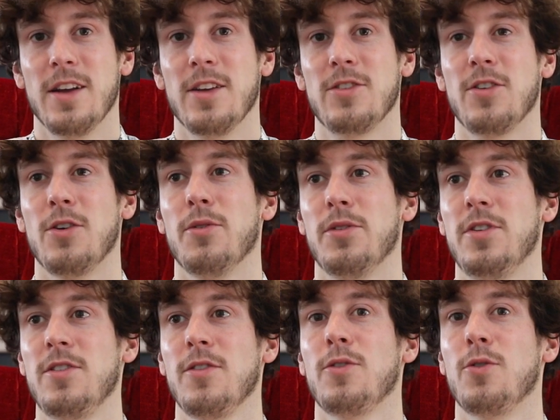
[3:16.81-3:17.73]
So
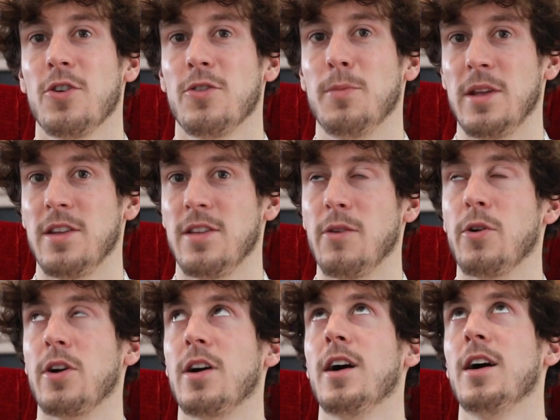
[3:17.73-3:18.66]
this, of course, meant that they
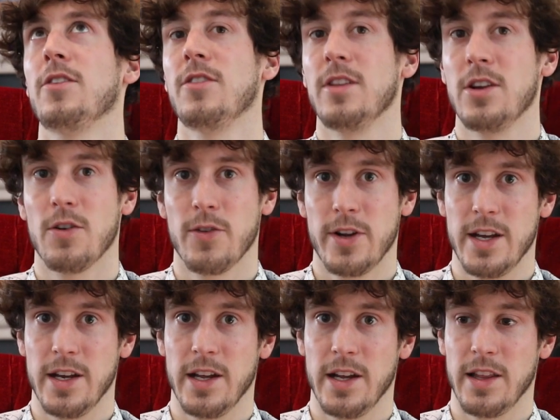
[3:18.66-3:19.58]
were constantly
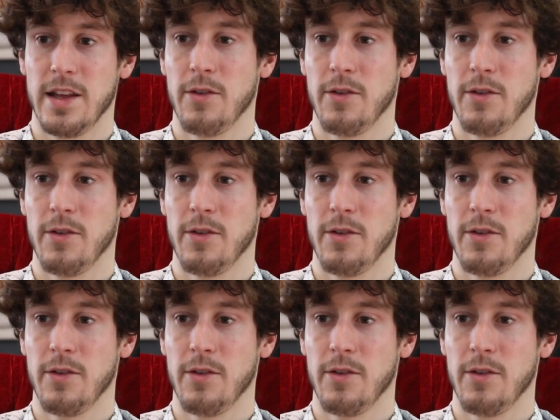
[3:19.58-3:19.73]
overheating,